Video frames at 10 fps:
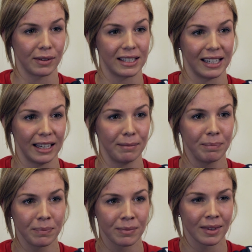of a
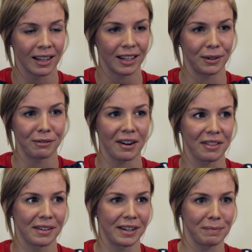team. You know,
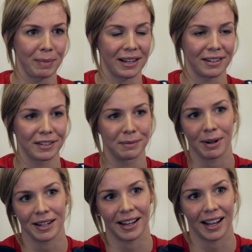rather than us being
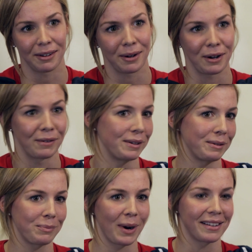spread out
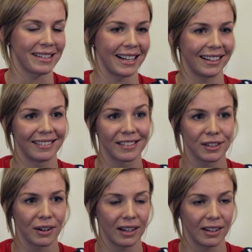over Wales, England,
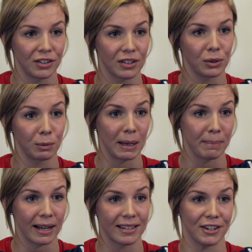Scotland, just all
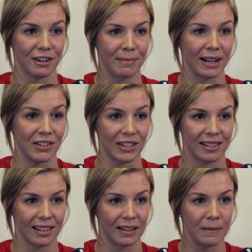being based here in
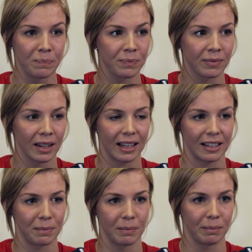Manchester
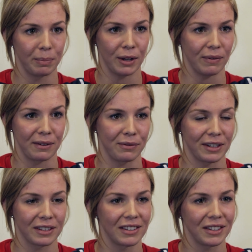is perfect
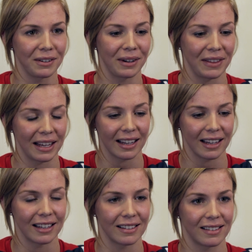for us, because, you know, I think
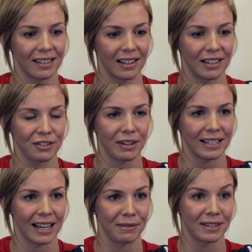it's
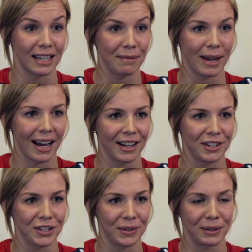great to have the team
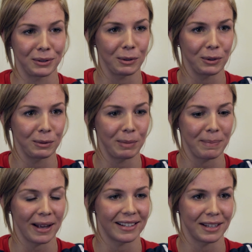behind you and all
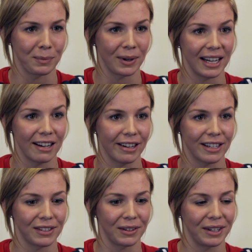be based in one
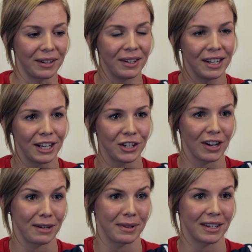area. So, you know, you
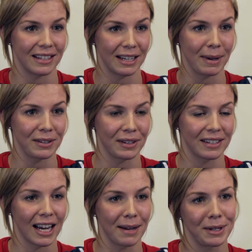train with your teammates all
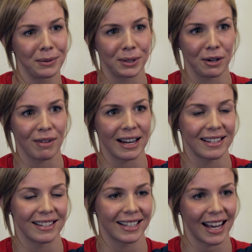the time and you all go
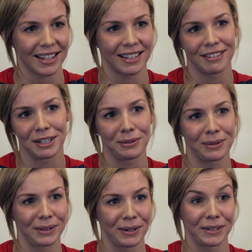racing together and you
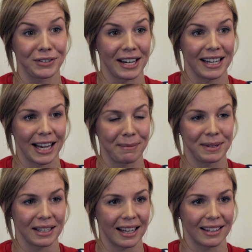all go on training
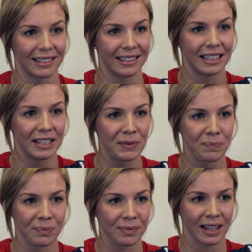camps together, and
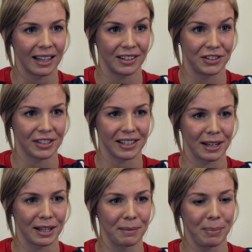it's just
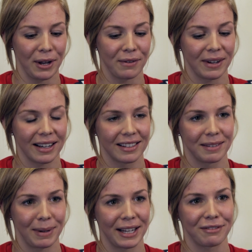like a
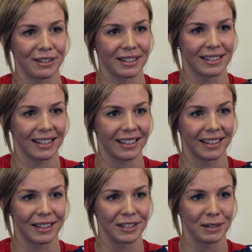perfect place for us
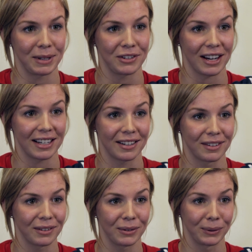to be
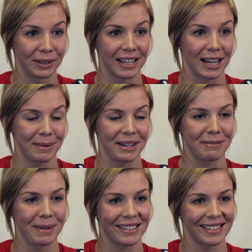training all the time
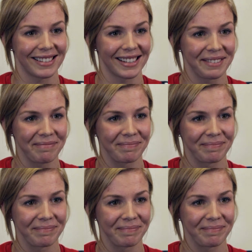here in Manchester.